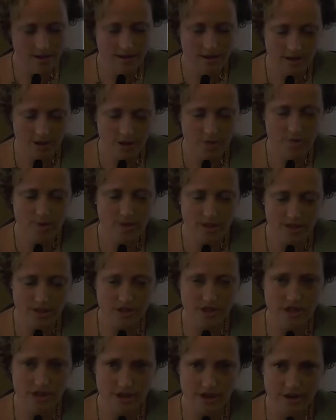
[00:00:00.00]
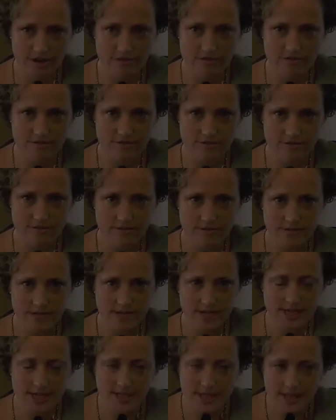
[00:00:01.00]
and you be the sheriff,
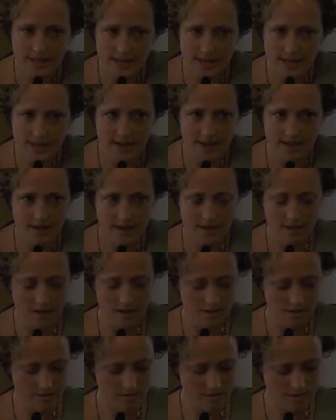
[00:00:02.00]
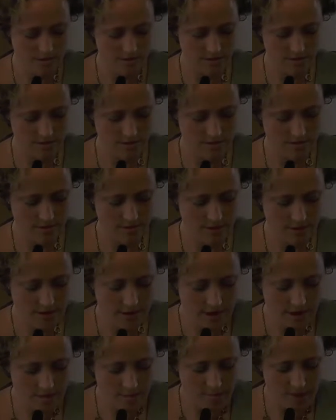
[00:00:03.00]
leaning in close,
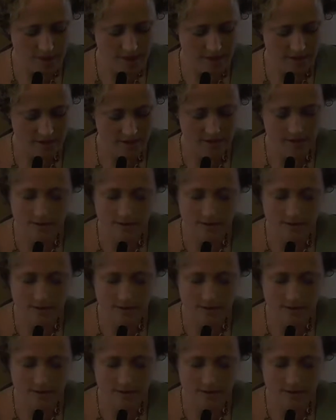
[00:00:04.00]
cupping